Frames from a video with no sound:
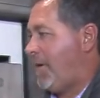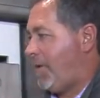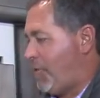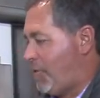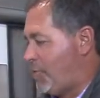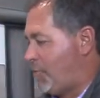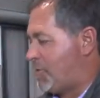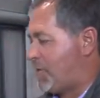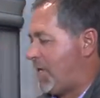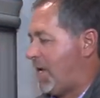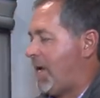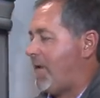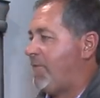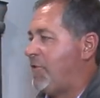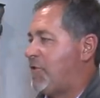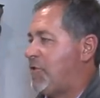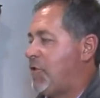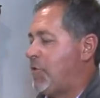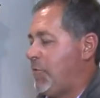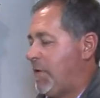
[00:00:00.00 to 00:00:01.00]
You used yeah. to have a
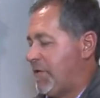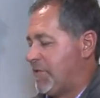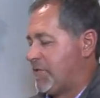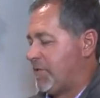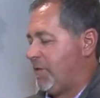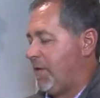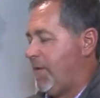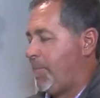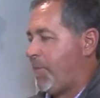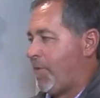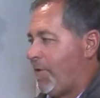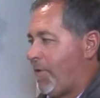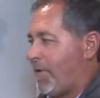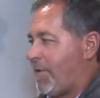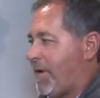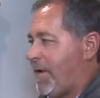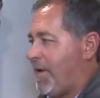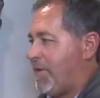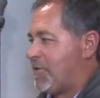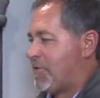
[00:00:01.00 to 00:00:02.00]
two inch lip on all
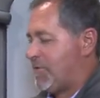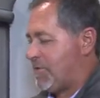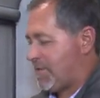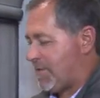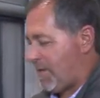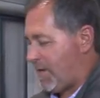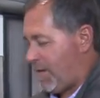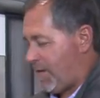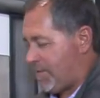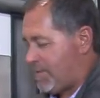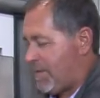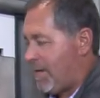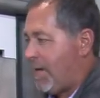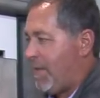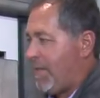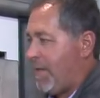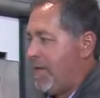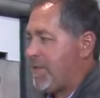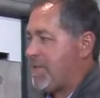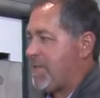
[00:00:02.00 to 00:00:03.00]
kitchen slides.
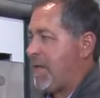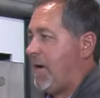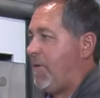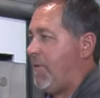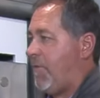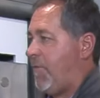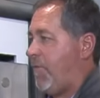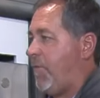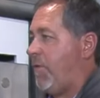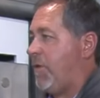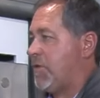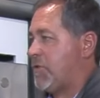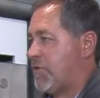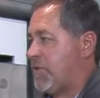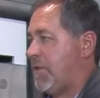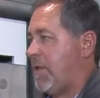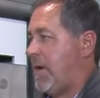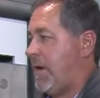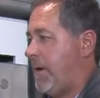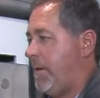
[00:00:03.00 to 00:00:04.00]
That is now a flush
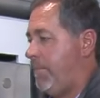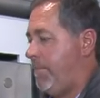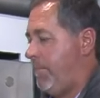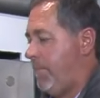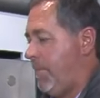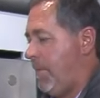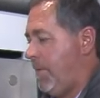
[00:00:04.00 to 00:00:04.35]
slide.